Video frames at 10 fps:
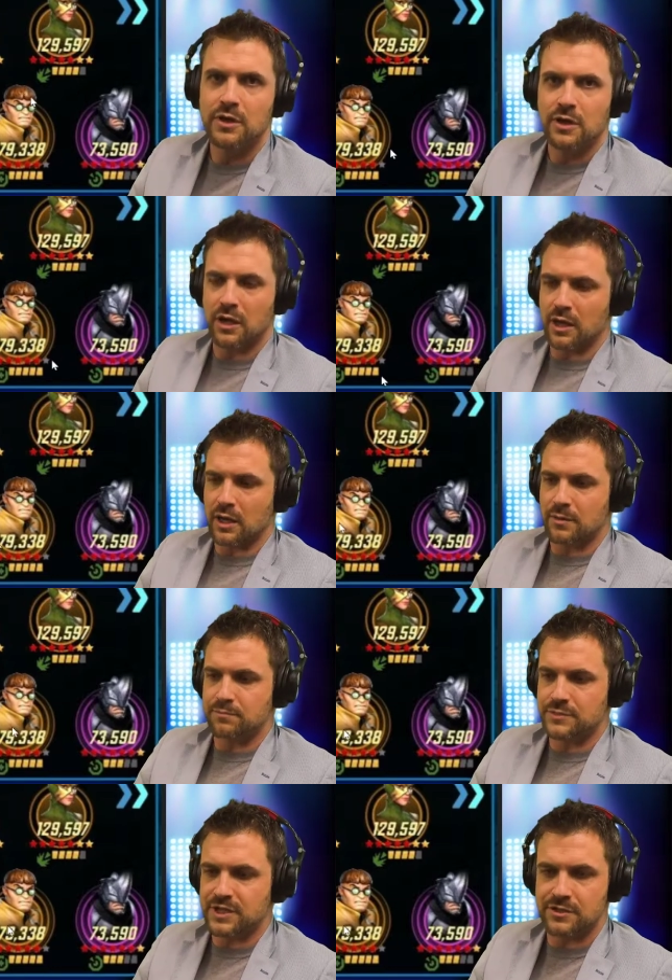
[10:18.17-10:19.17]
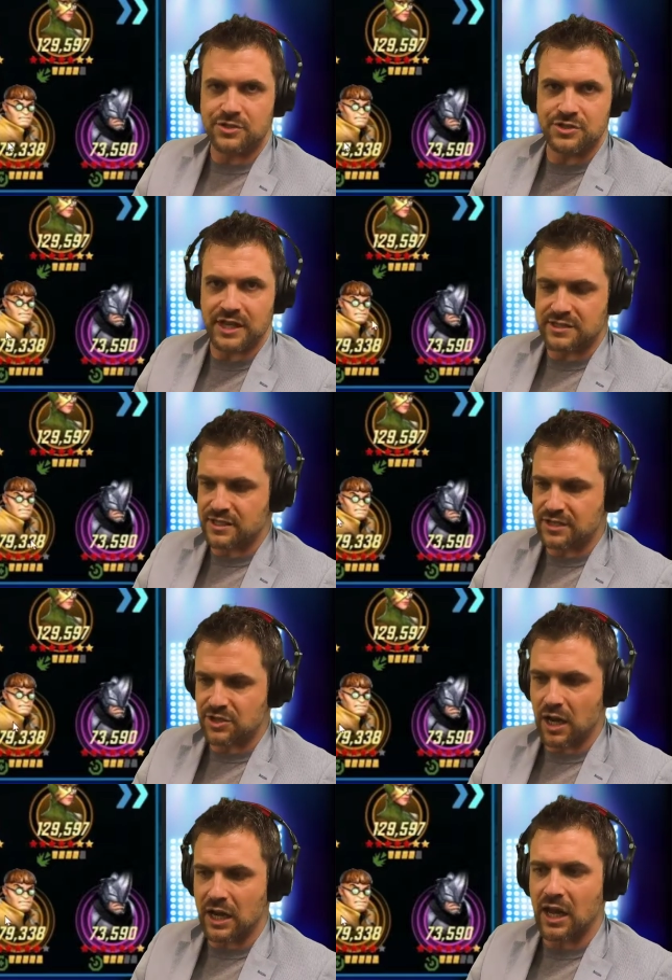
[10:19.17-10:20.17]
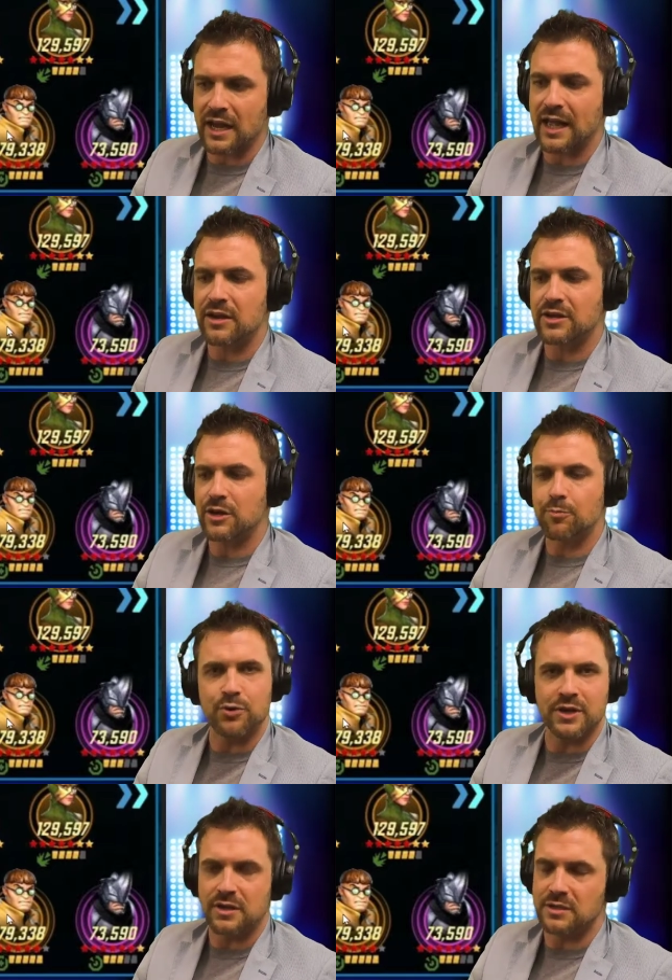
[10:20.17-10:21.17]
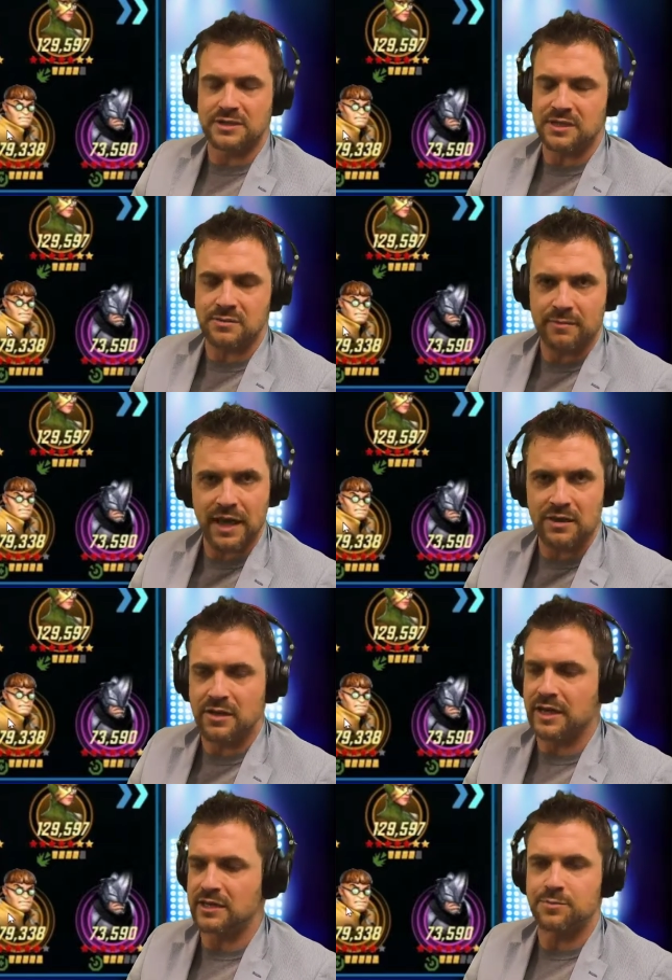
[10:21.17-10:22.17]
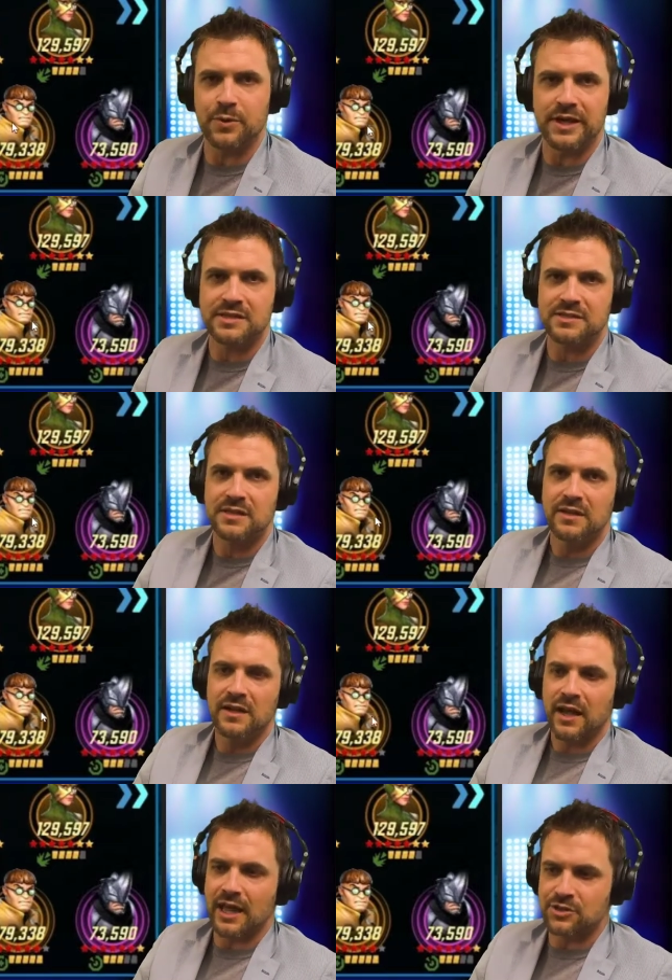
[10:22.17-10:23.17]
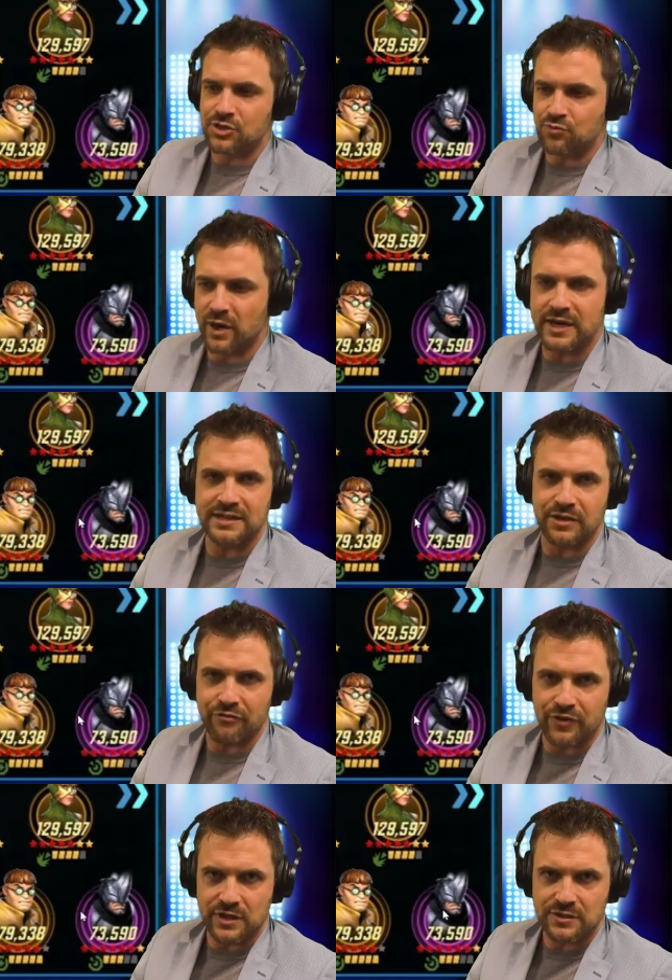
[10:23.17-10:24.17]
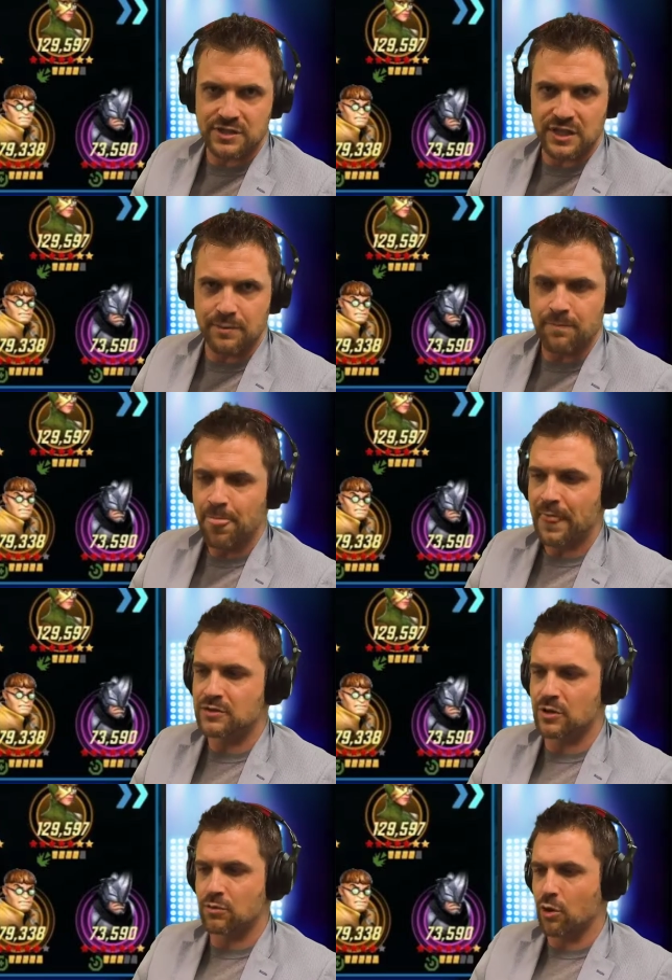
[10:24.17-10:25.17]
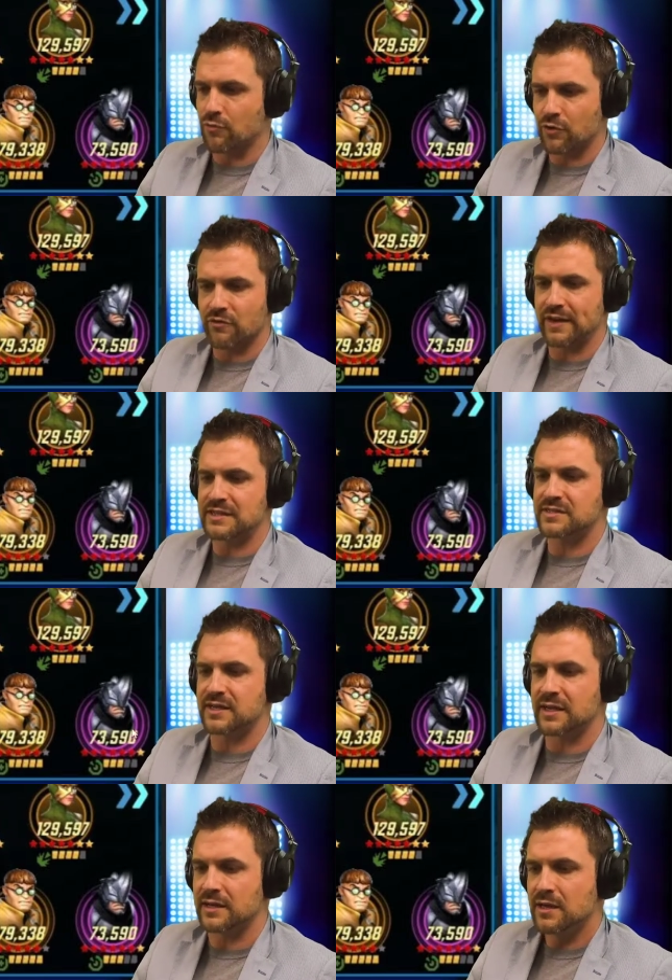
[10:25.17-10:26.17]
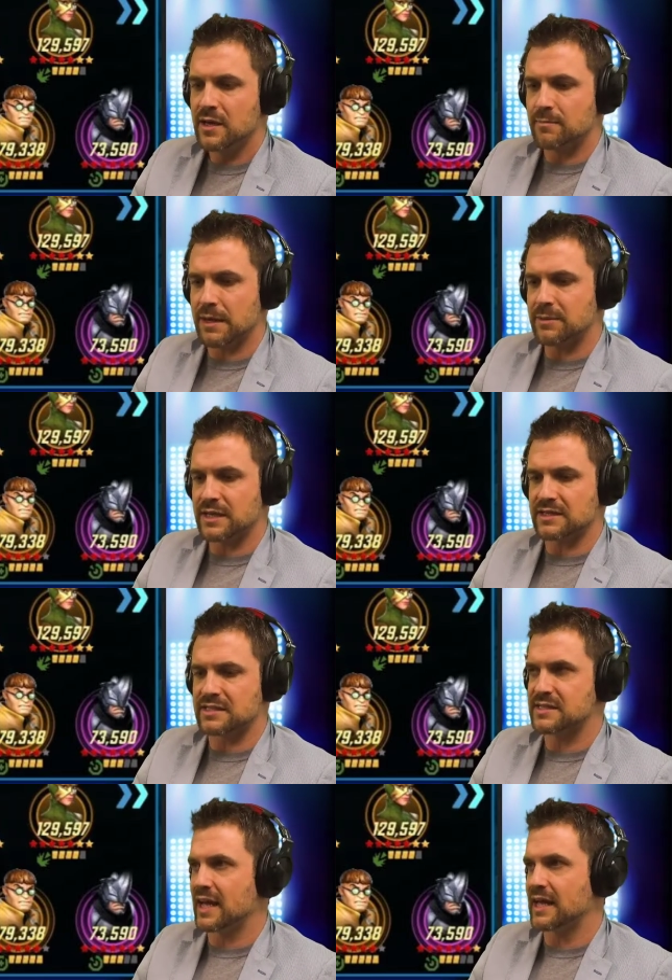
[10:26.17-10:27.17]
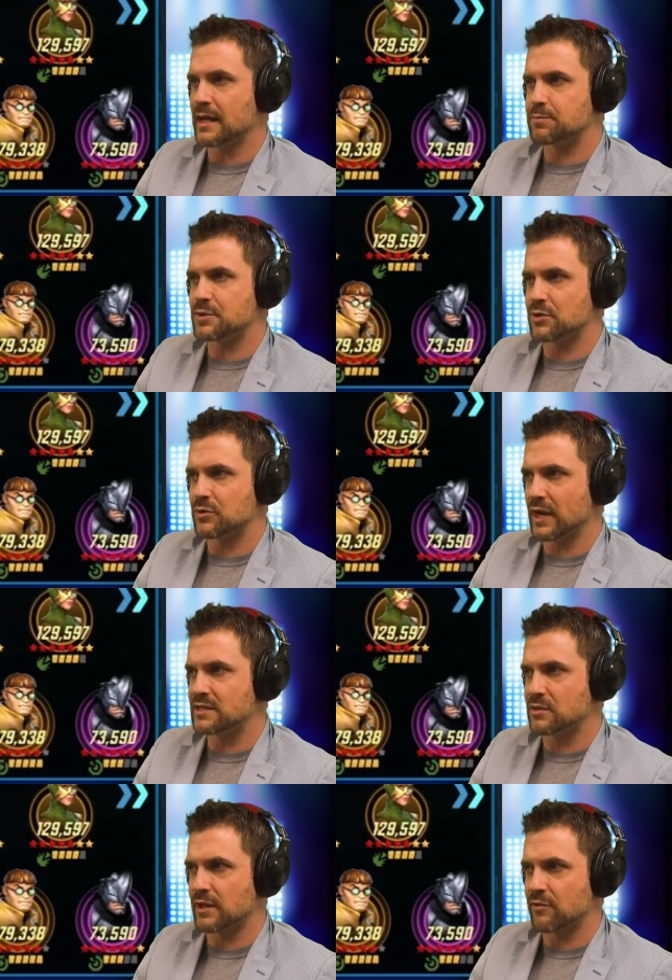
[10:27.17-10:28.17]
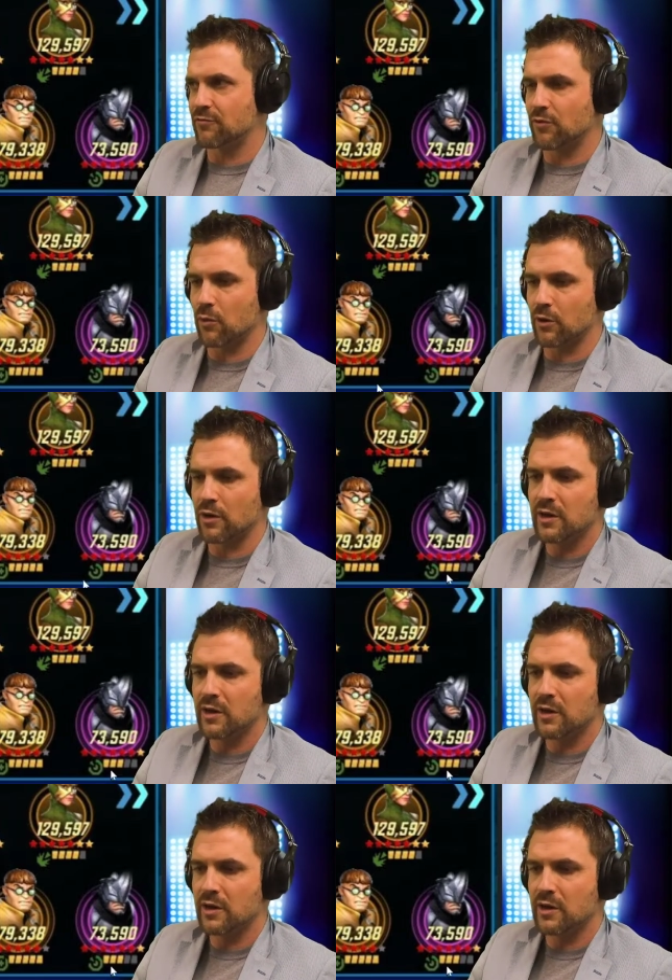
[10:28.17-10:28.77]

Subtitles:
Sinister Six. Get Doc Ock out of here. Put it doesn't matter in his place, and just run it as a filler team. Don't overinvest in it. Maybe get this guy up to ISO level 4.